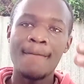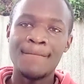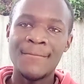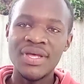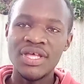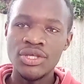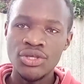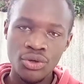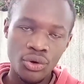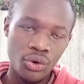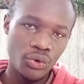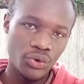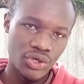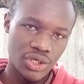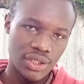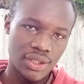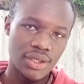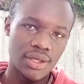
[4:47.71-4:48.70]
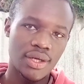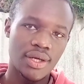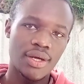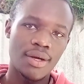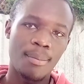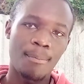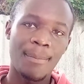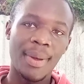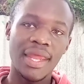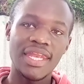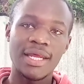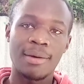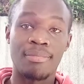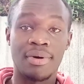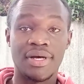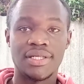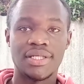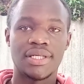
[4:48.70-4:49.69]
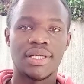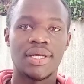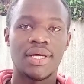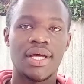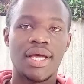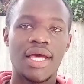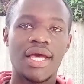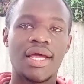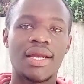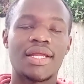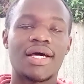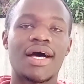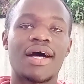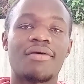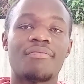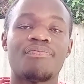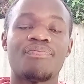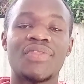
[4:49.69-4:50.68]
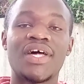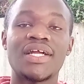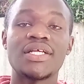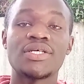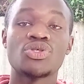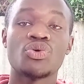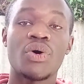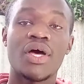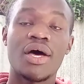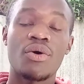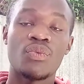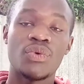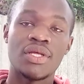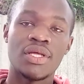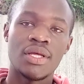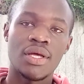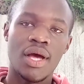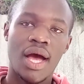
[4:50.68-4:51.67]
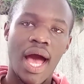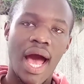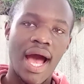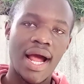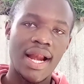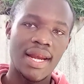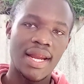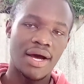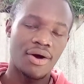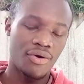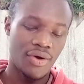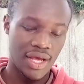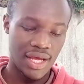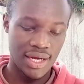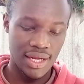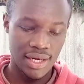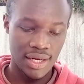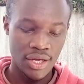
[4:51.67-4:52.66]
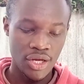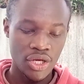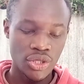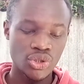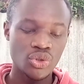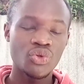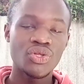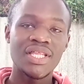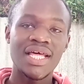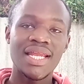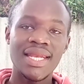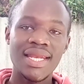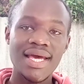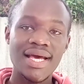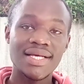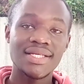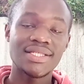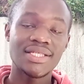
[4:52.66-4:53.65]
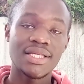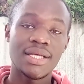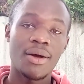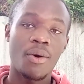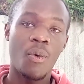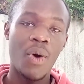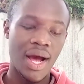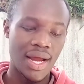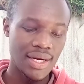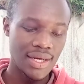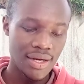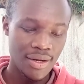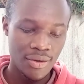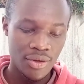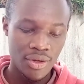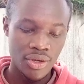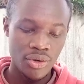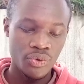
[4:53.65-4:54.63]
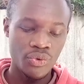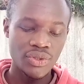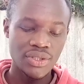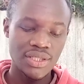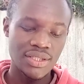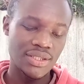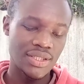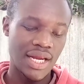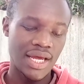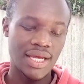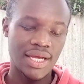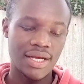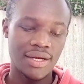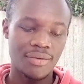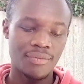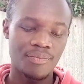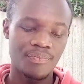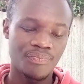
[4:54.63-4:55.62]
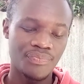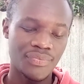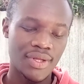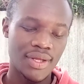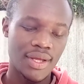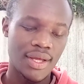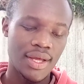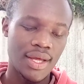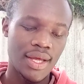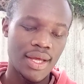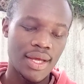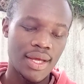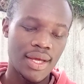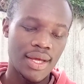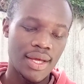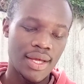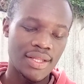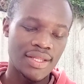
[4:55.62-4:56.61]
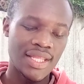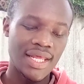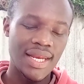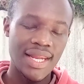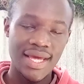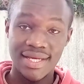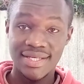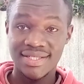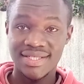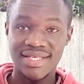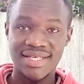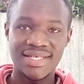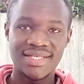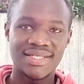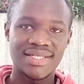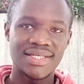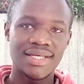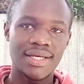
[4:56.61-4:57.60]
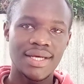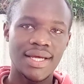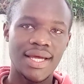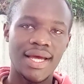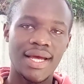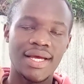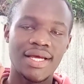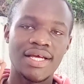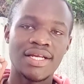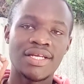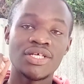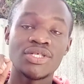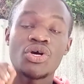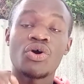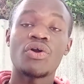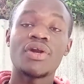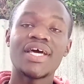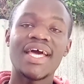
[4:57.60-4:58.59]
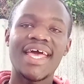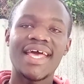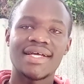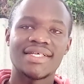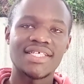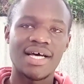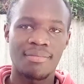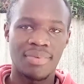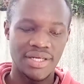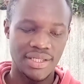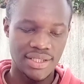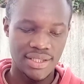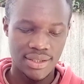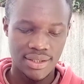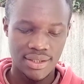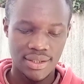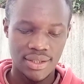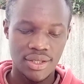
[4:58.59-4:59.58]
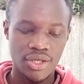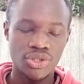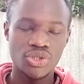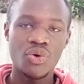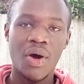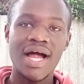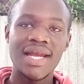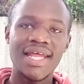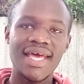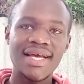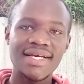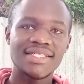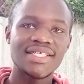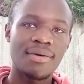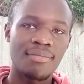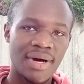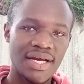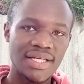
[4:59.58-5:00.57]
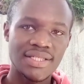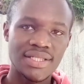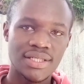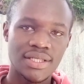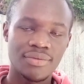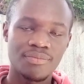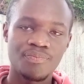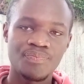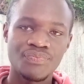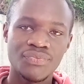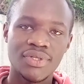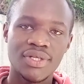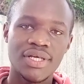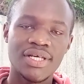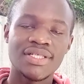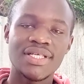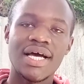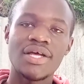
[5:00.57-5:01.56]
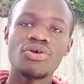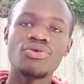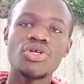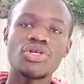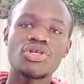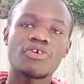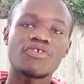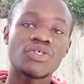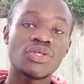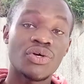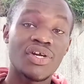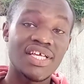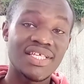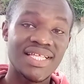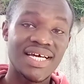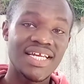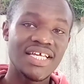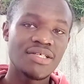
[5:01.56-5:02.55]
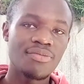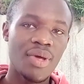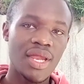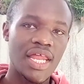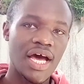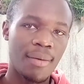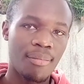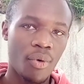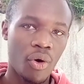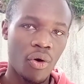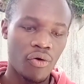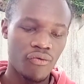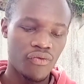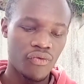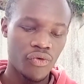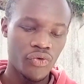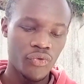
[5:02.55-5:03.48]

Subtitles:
beyond petabyte, and that is where we are now headed. So the next one, which is like the next, is it is called exabyte. So an exabyte is a unit of storage that is made up of